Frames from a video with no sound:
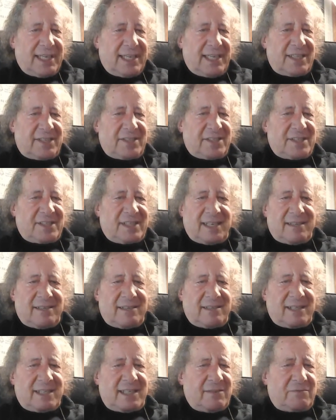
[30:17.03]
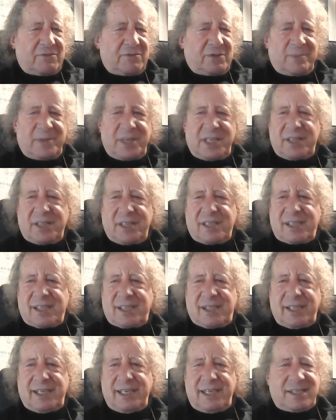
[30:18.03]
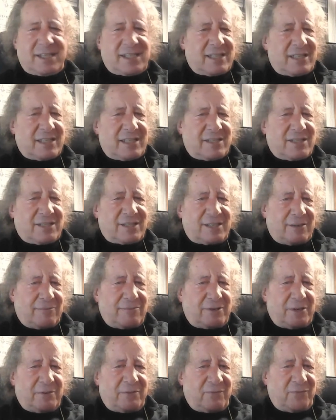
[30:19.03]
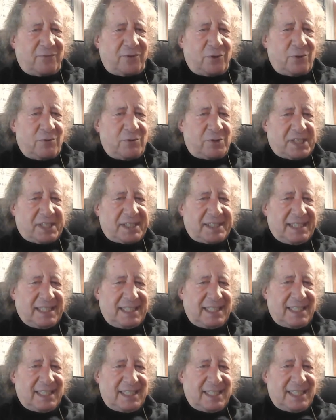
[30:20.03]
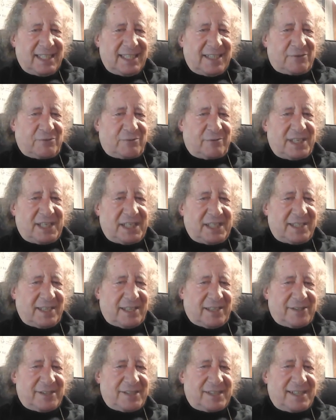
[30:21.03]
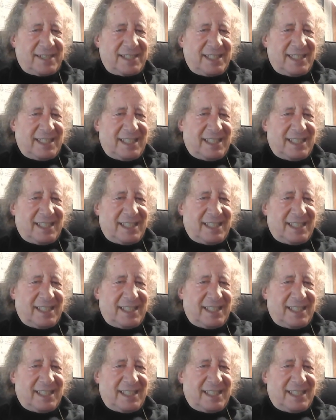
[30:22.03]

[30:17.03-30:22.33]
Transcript: it gives me this list that's so confusing. It's ridiculous.